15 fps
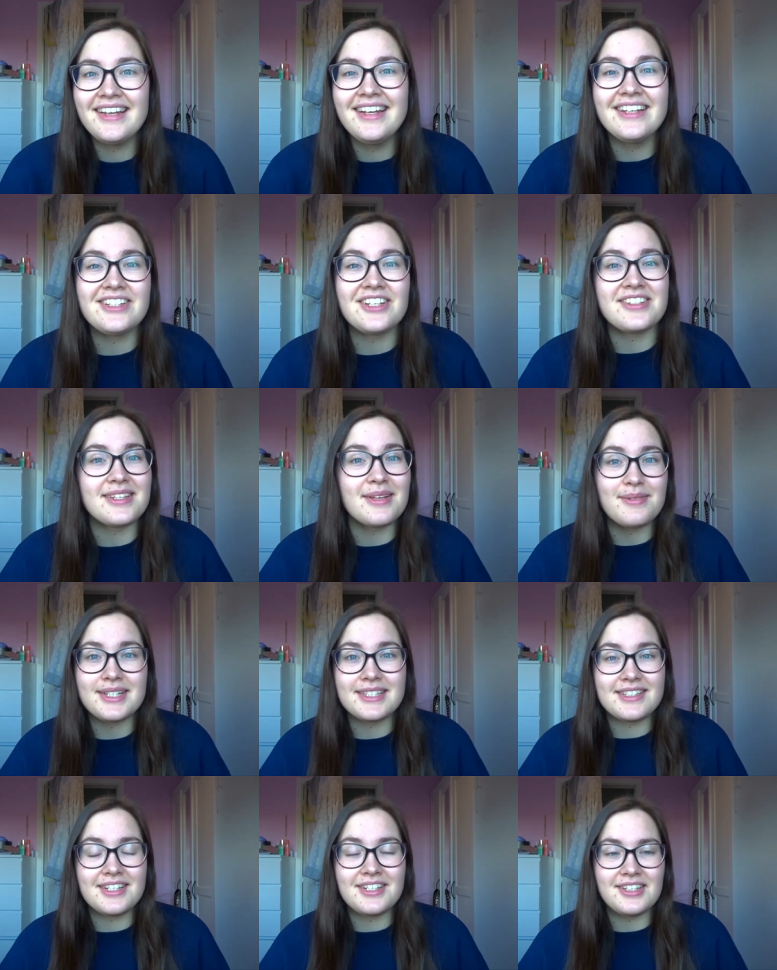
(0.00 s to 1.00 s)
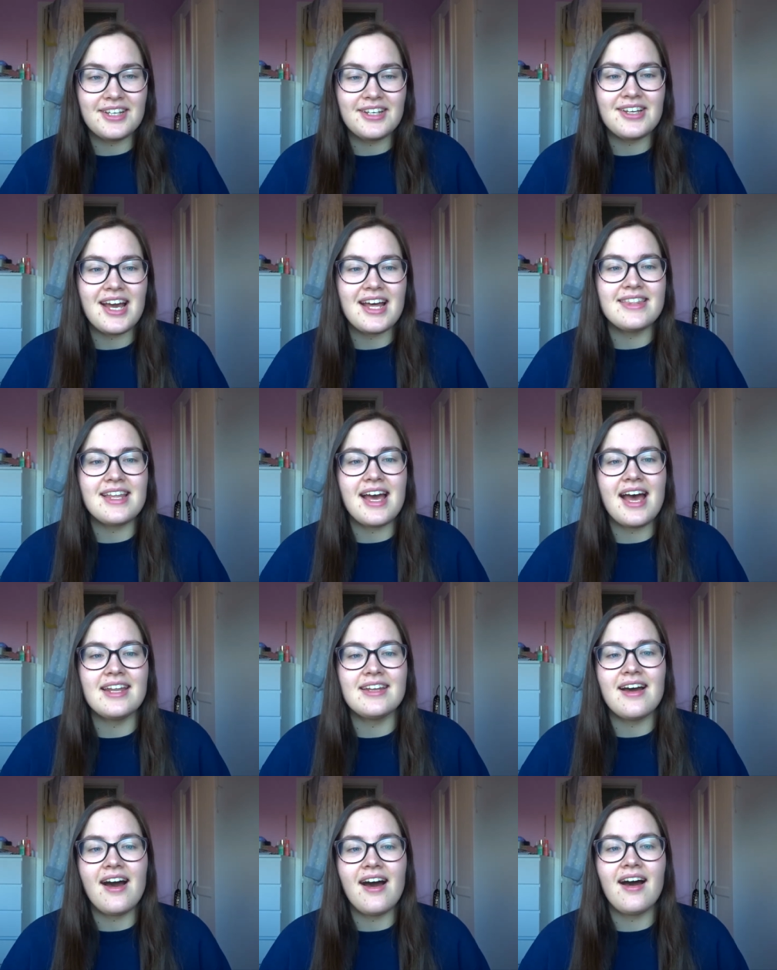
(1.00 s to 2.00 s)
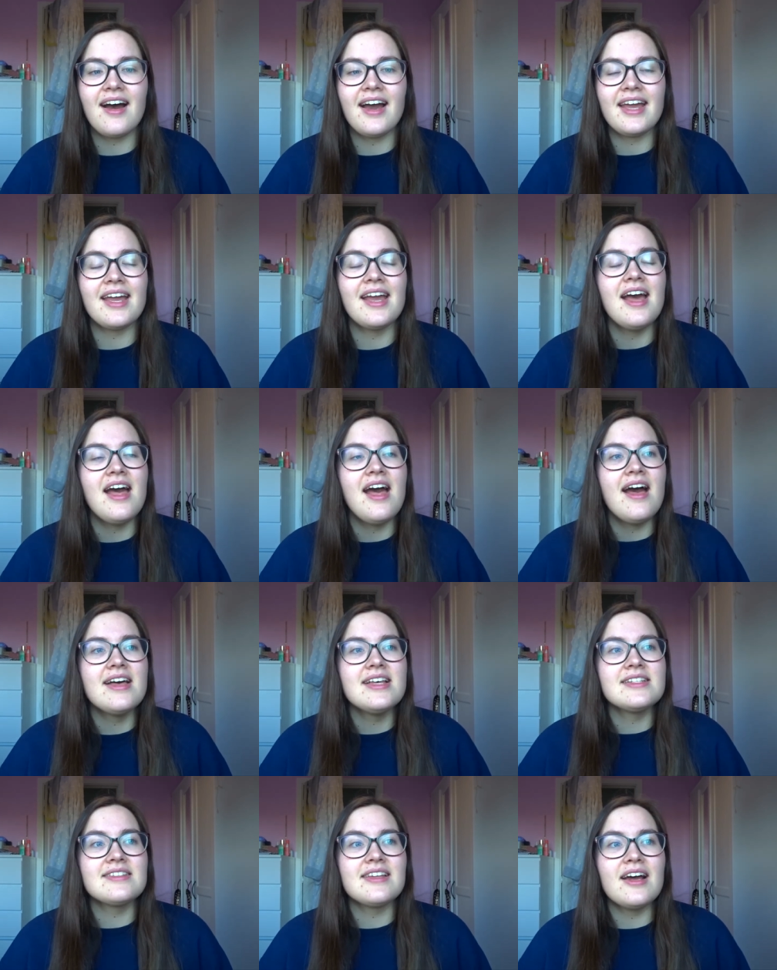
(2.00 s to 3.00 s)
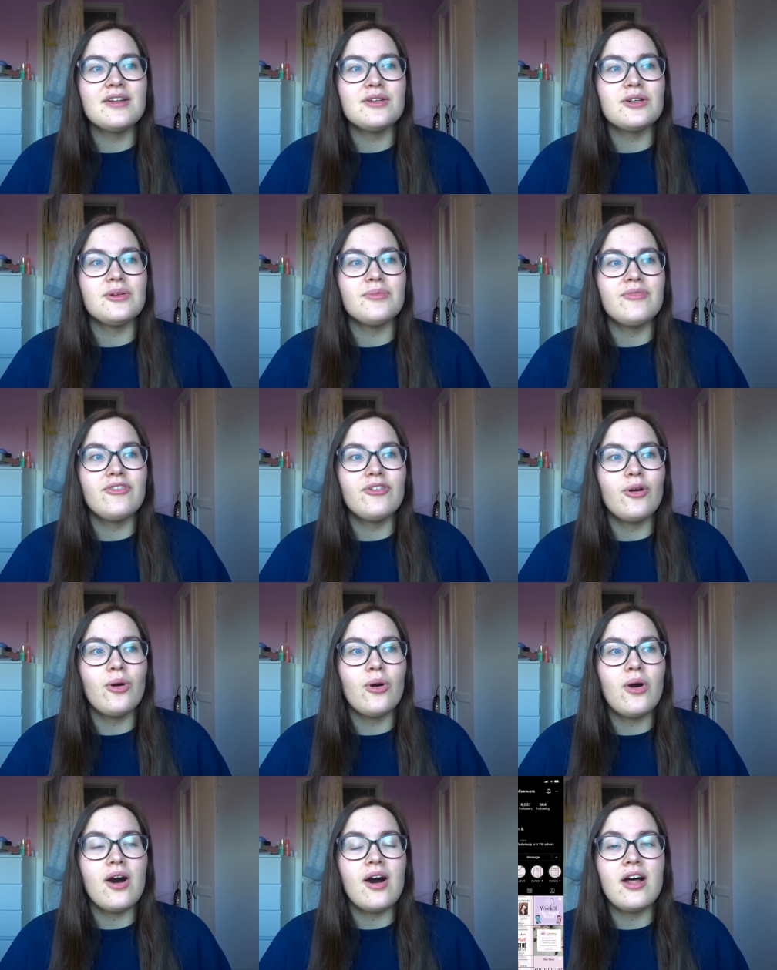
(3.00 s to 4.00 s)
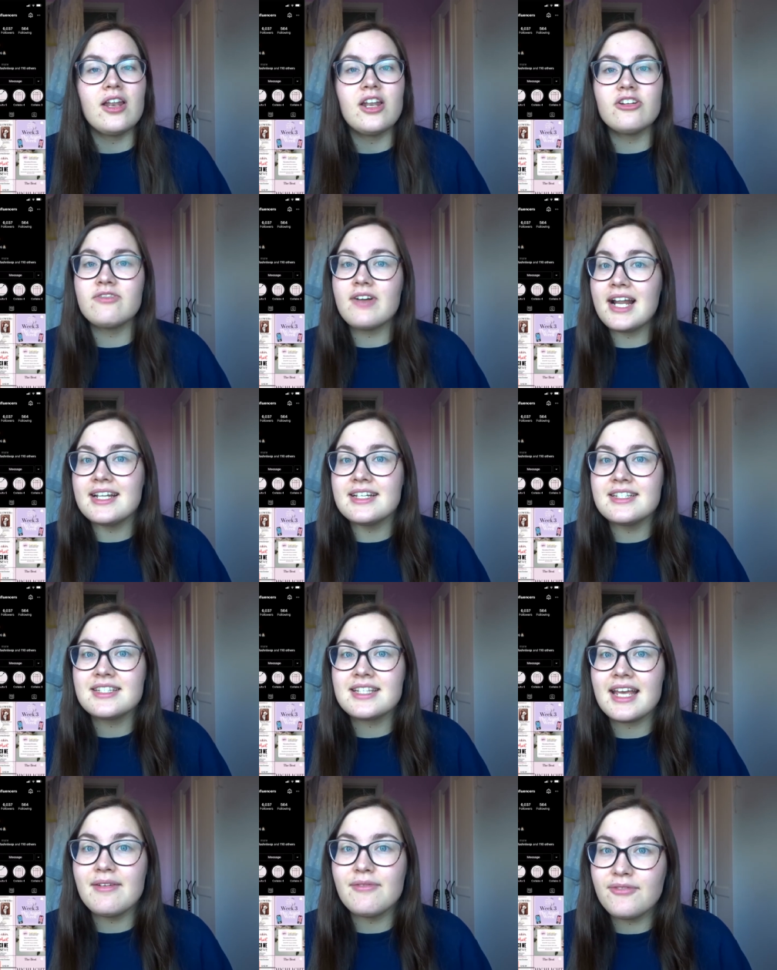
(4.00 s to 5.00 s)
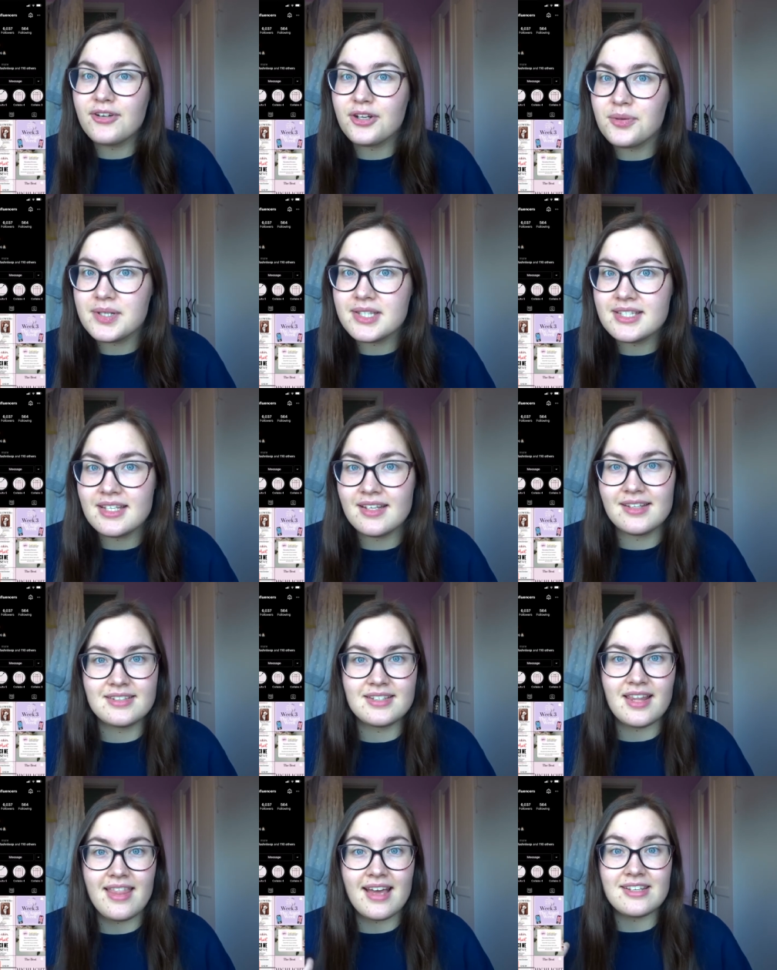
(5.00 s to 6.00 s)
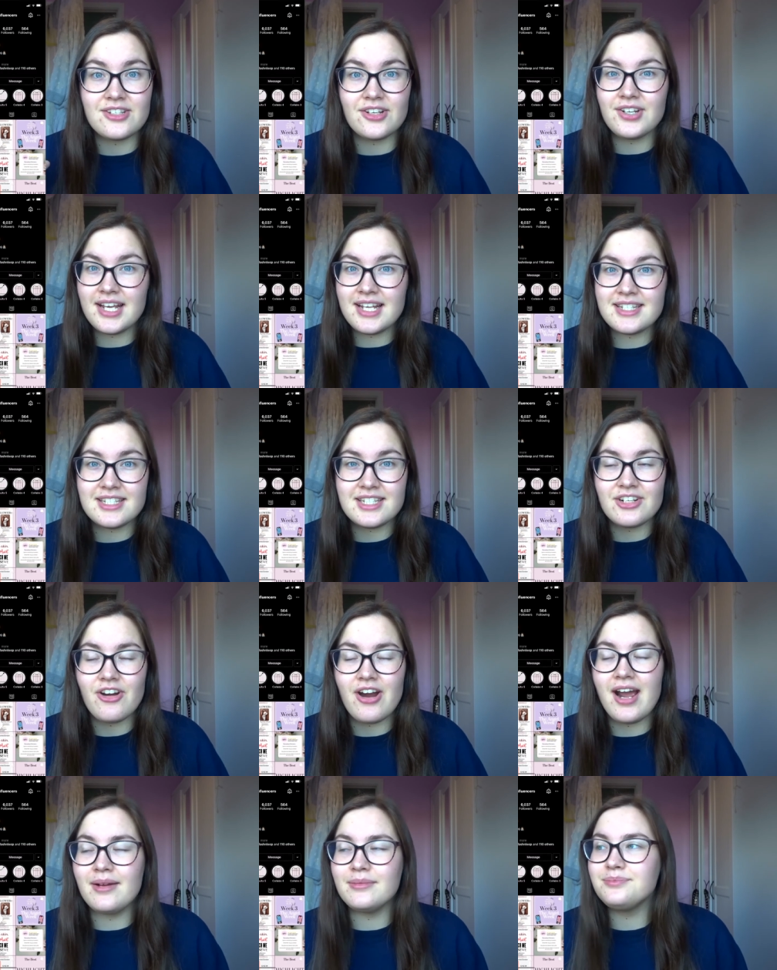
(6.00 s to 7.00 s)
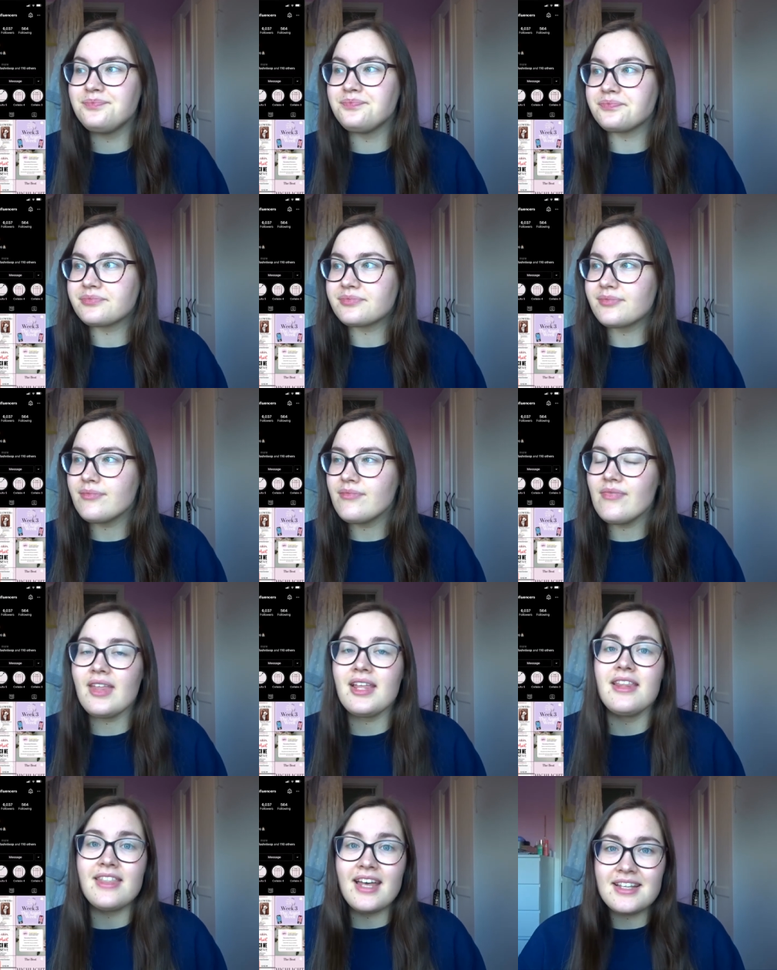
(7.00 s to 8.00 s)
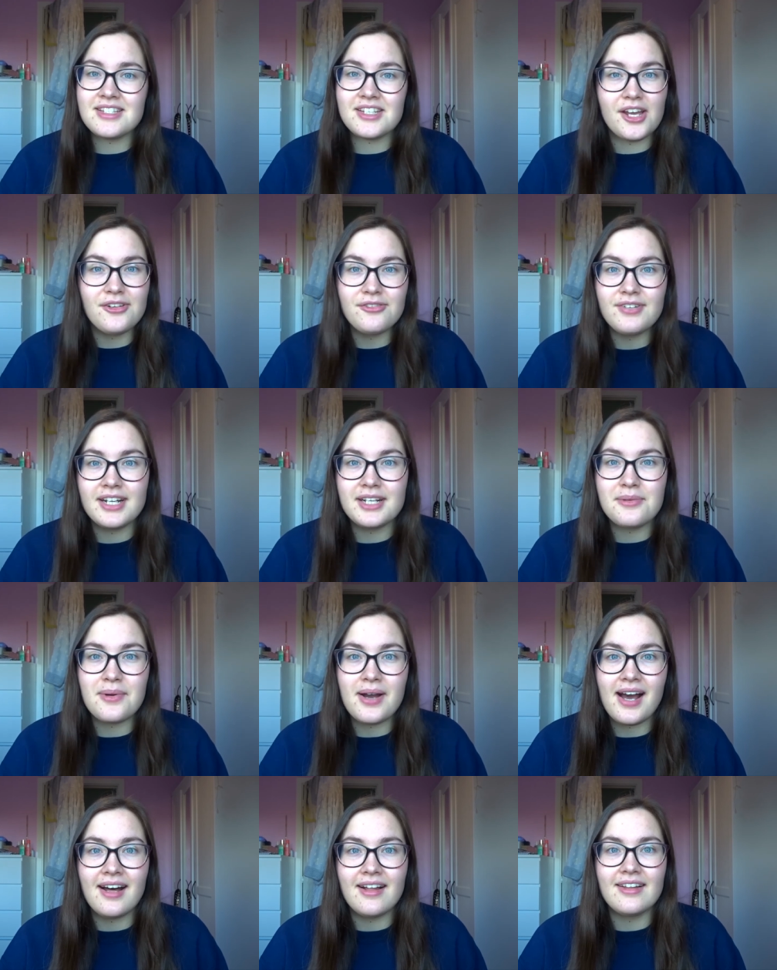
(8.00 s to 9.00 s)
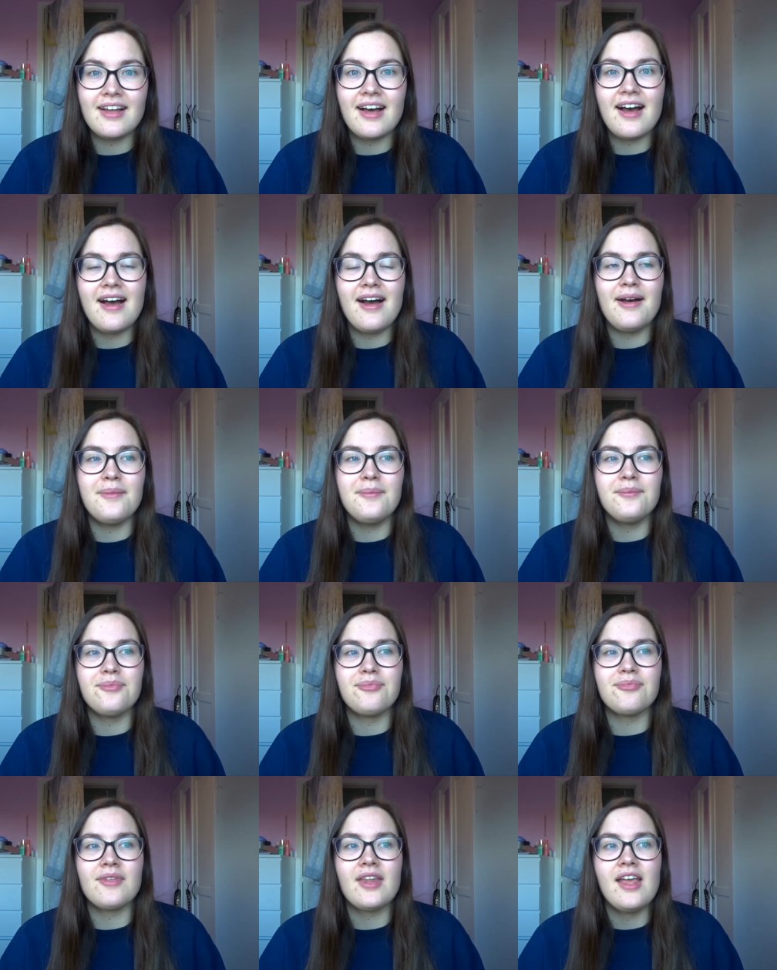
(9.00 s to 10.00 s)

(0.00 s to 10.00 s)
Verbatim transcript: just something to do and then I signed up for Lorella's Influencers that's on Instagram that's going really well. Um,